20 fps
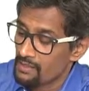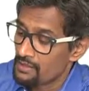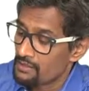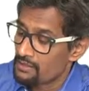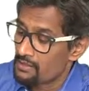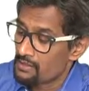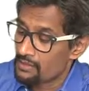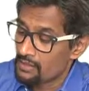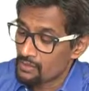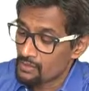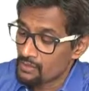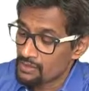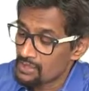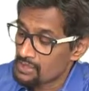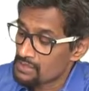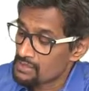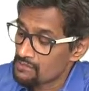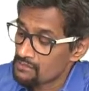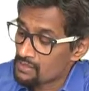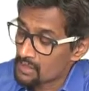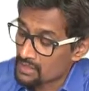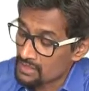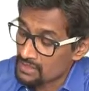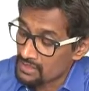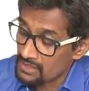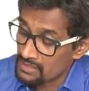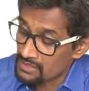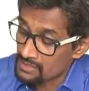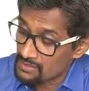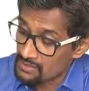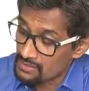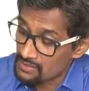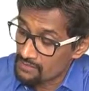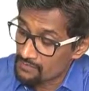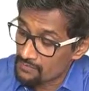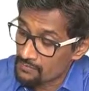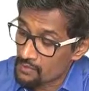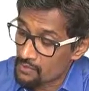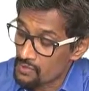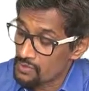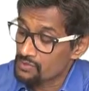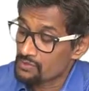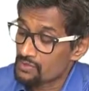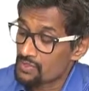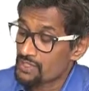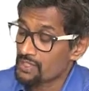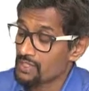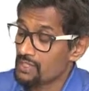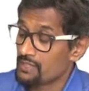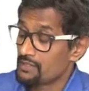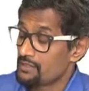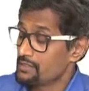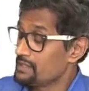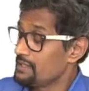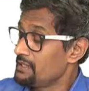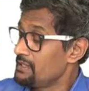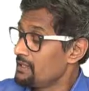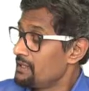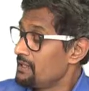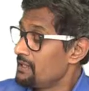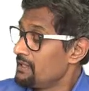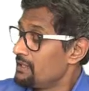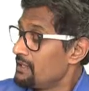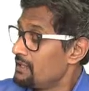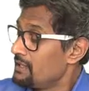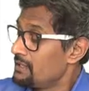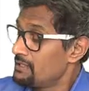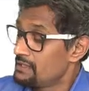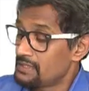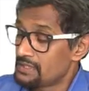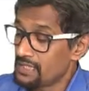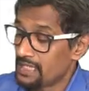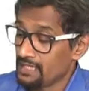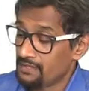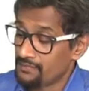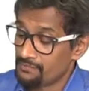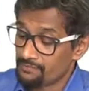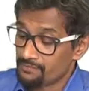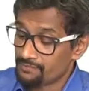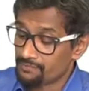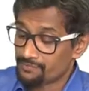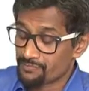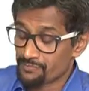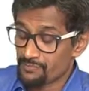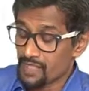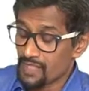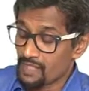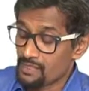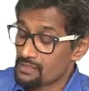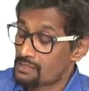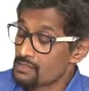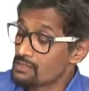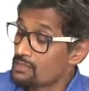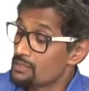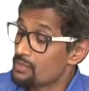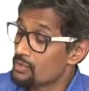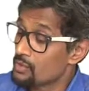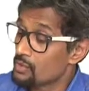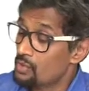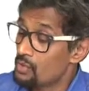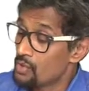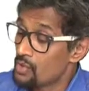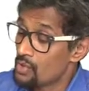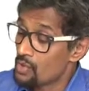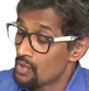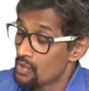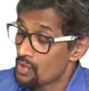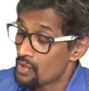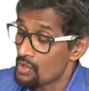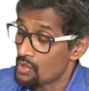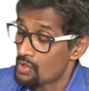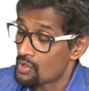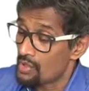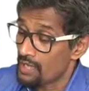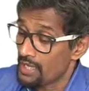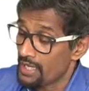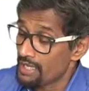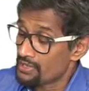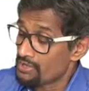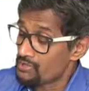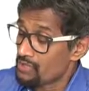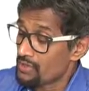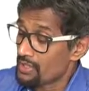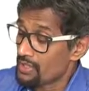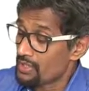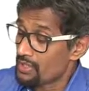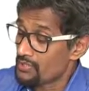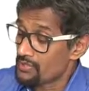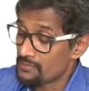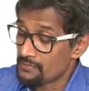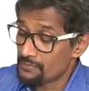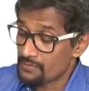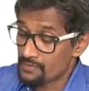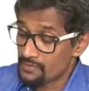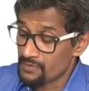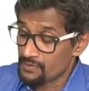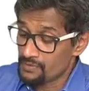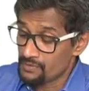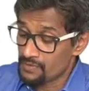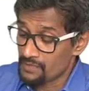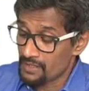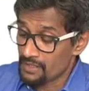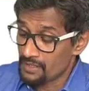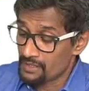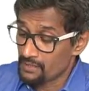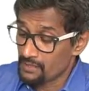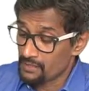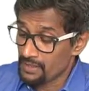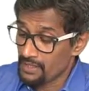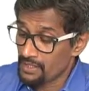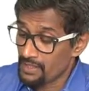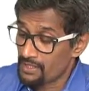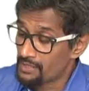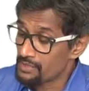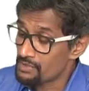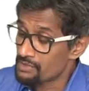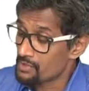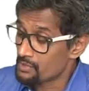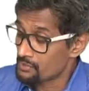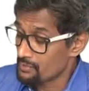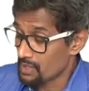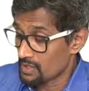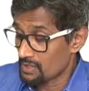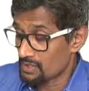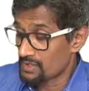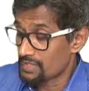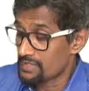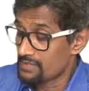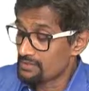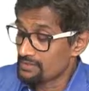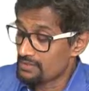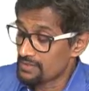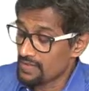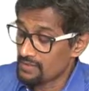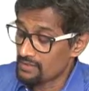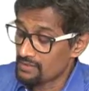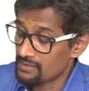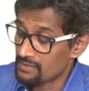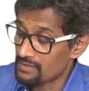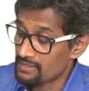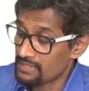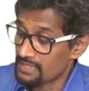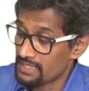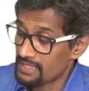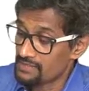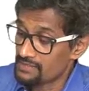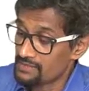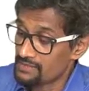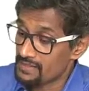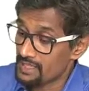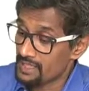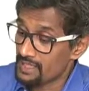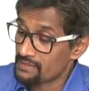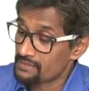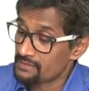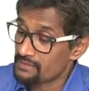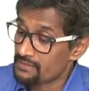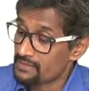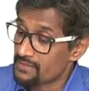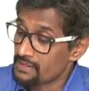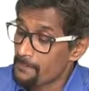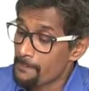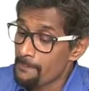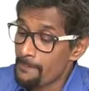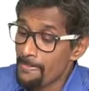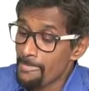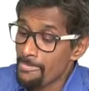The closest among these is of course three hundred ten. So hence you get the difference that way. So among these, three hundred ten is the answer.